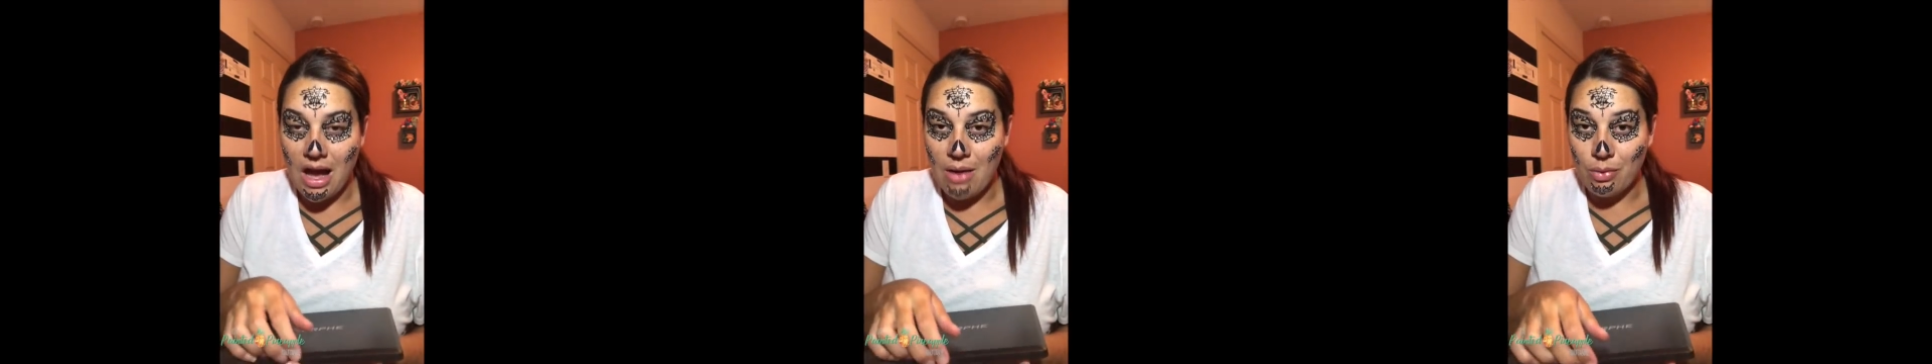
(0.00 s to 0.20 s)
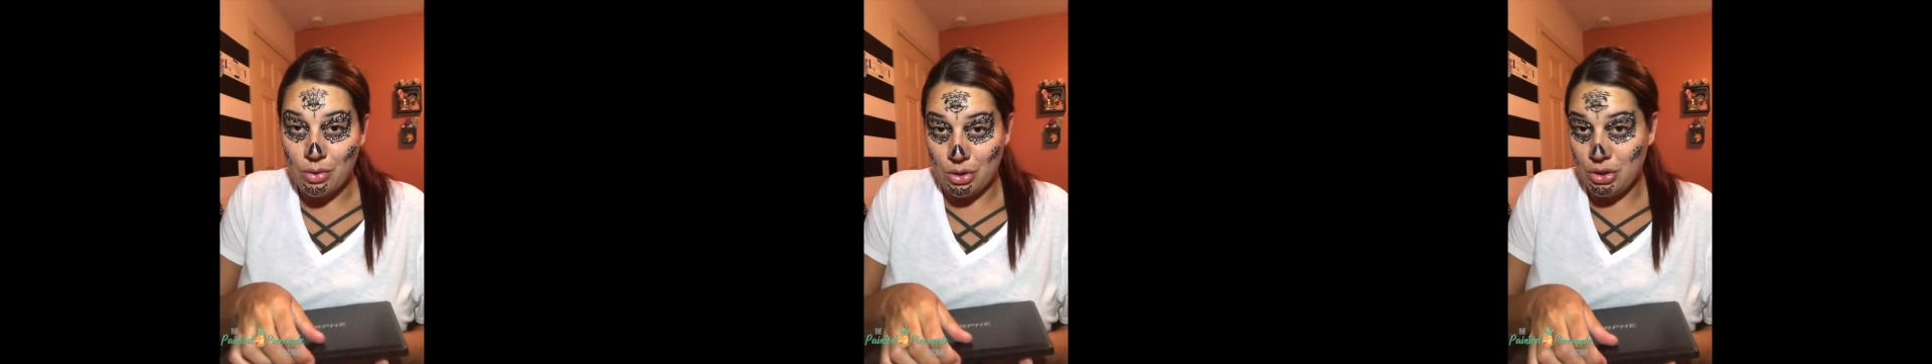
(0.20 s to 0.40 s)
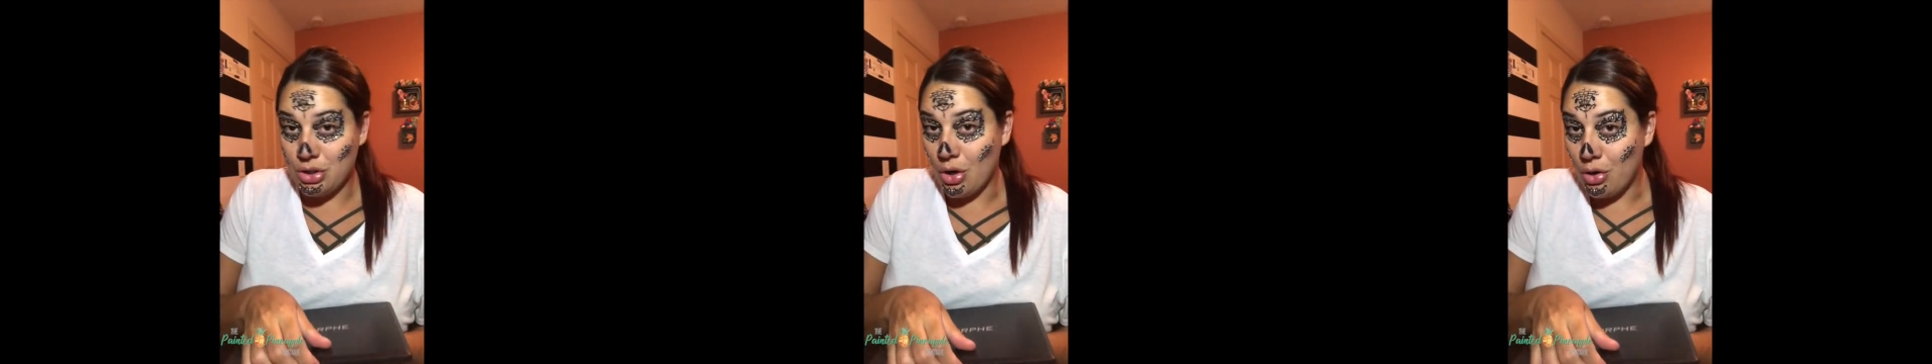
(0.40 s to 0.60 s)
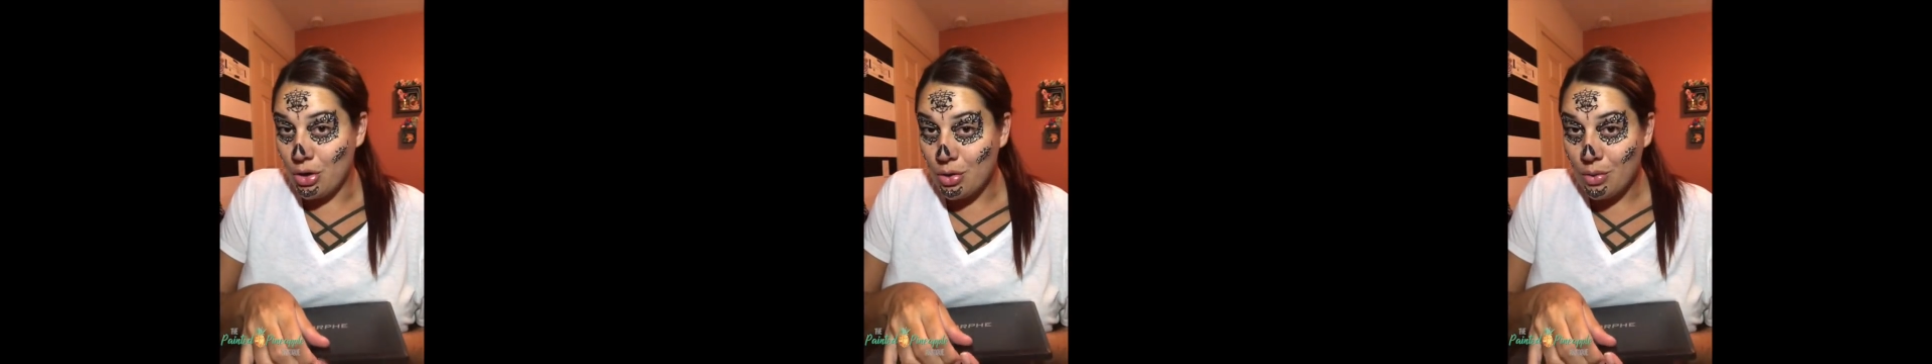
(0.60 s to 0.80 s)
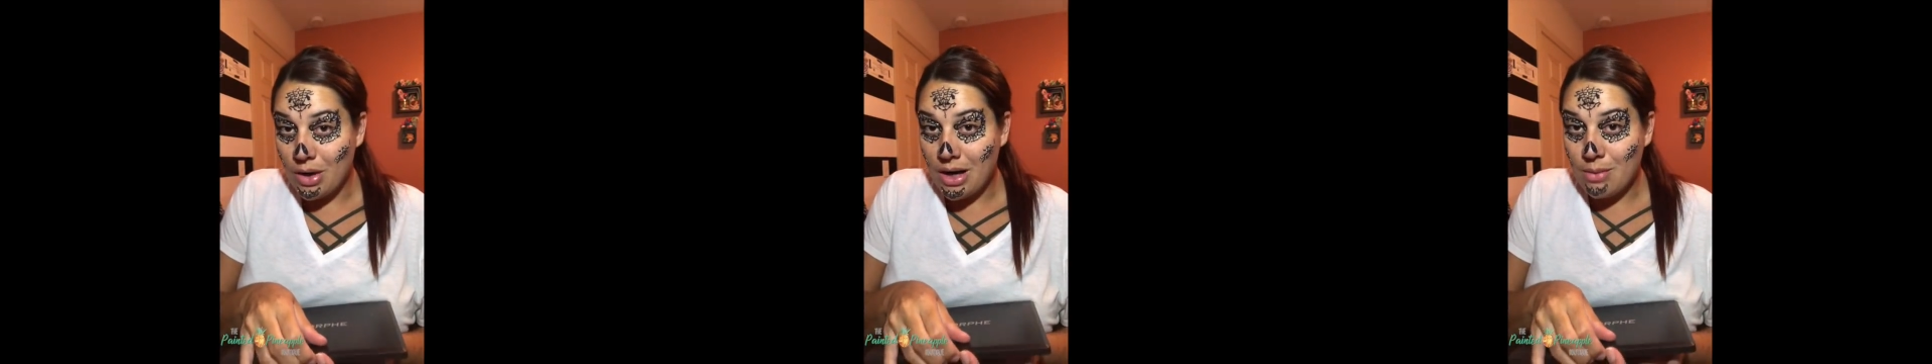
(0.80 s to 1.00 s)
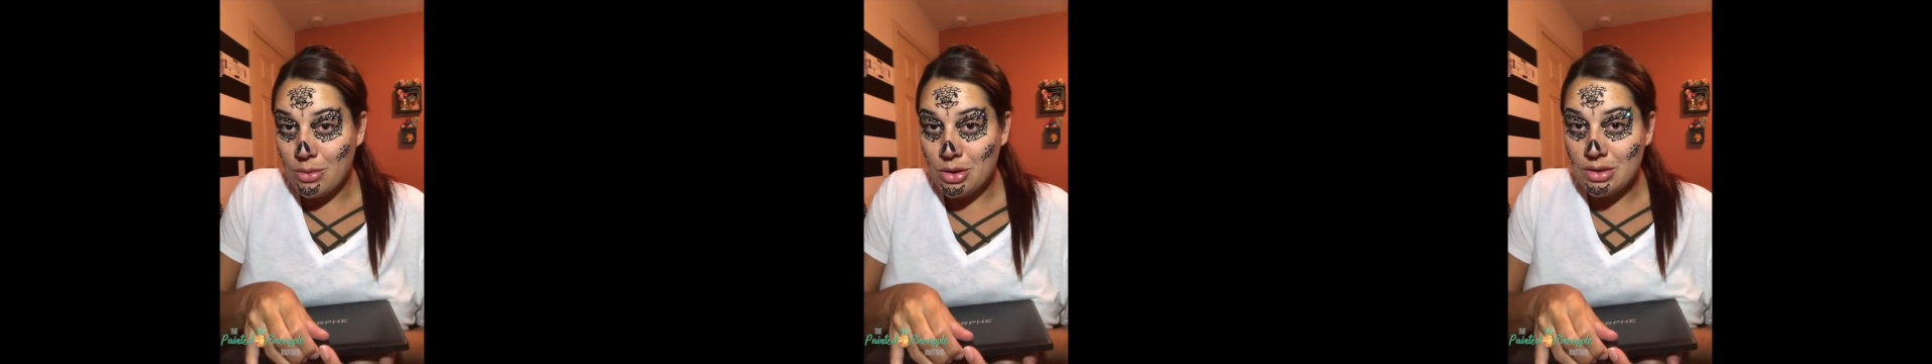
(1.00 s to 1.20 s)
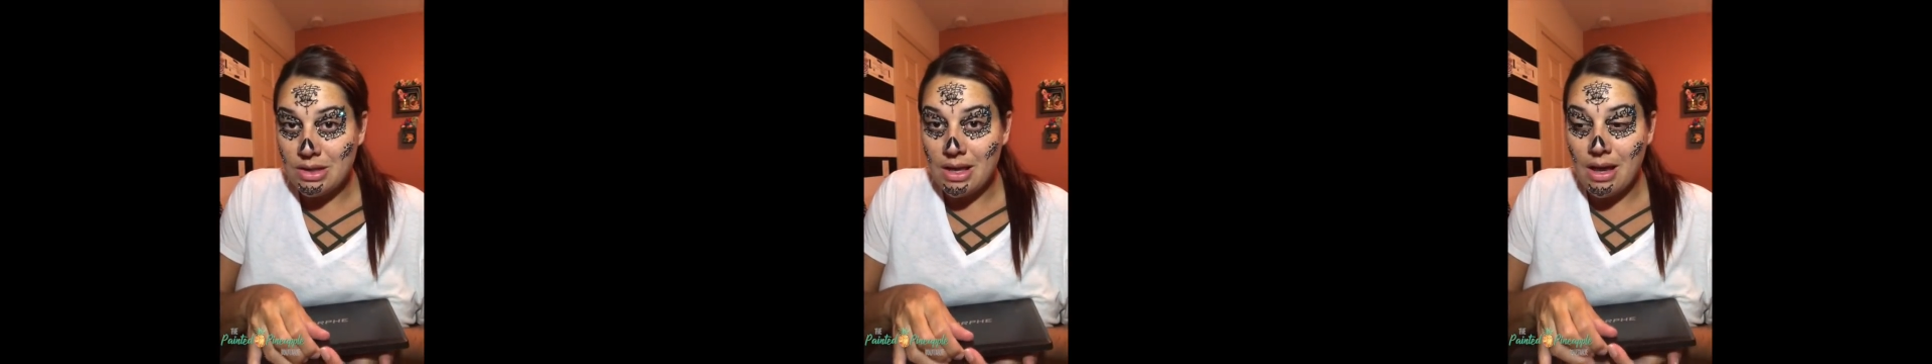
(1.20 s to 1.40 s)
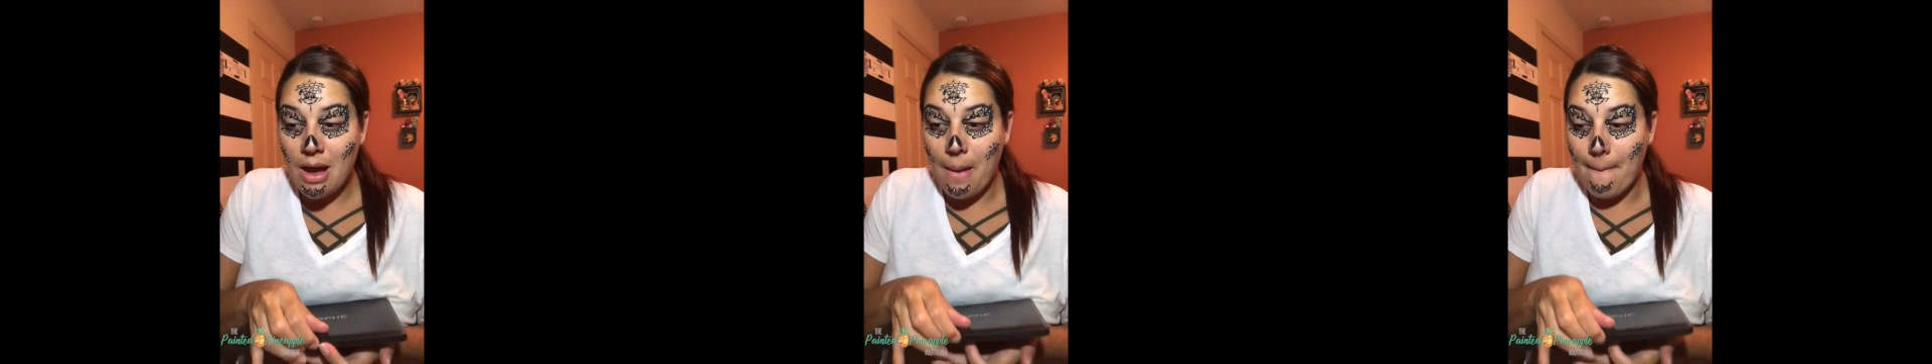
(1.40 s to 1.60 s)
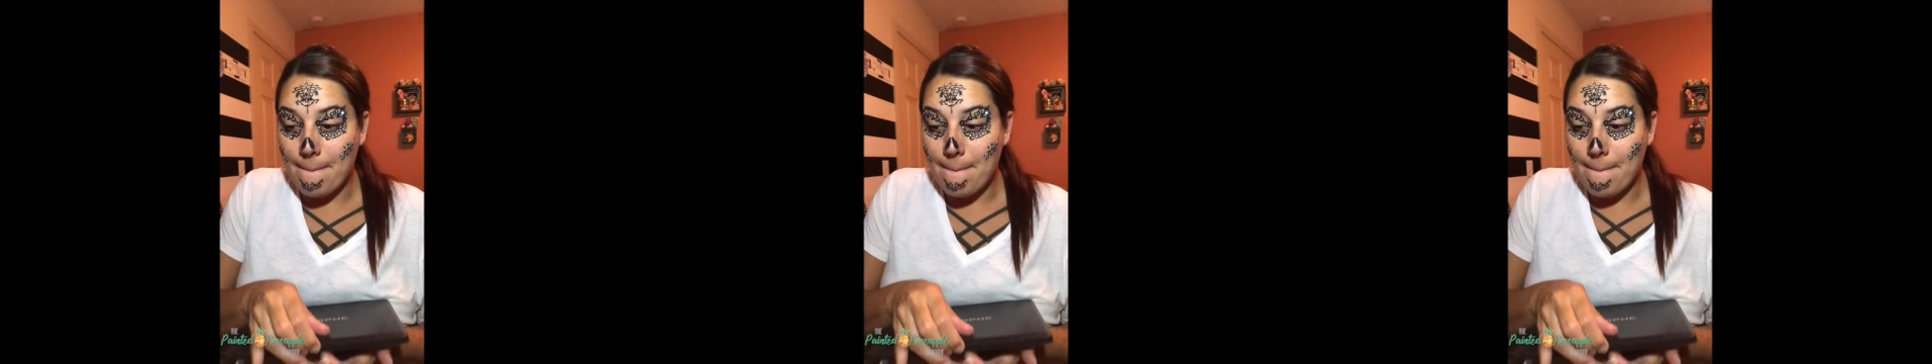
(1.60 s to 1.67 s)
I will show you what I'm using,